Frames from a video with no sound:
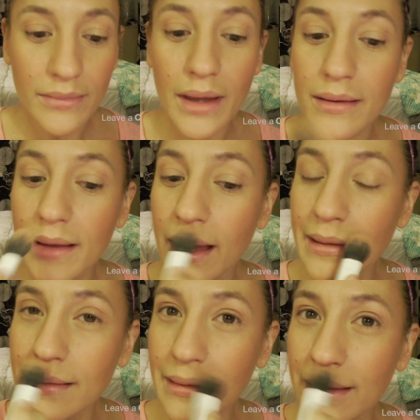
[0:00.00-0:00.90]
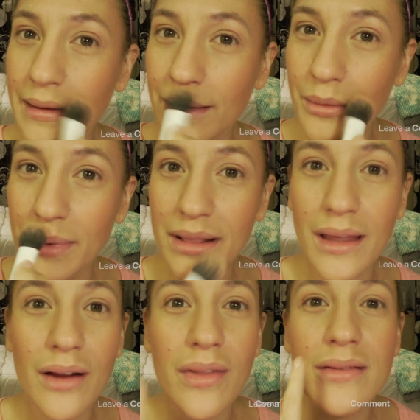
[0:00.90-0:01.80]
I just add a little bit
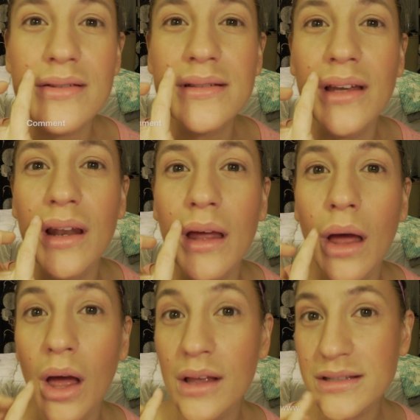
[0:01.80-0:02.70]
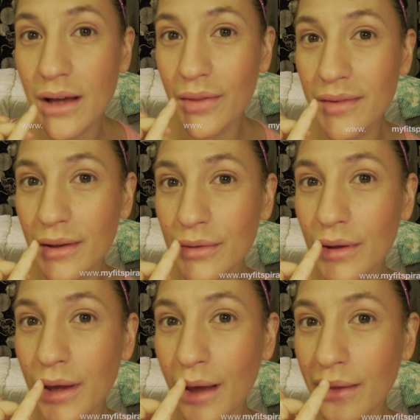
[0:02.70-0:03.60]
there. That's just gonna, see, all of a sudden
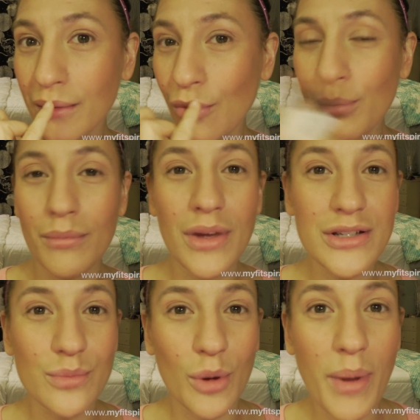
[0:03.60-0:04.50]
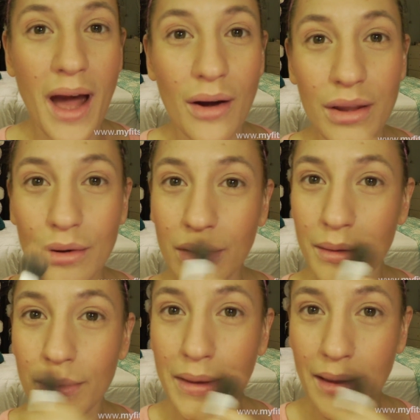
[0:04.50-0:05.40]
look how like much more pouty your
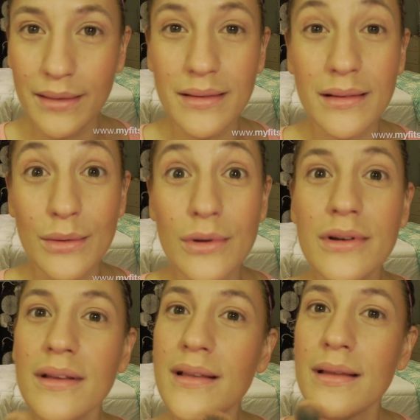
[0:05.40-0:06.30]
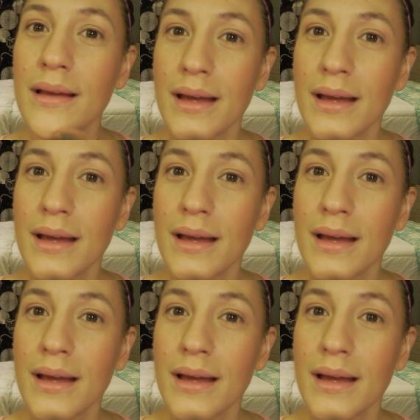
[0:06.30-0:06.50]
lip gets. It's gorgeous.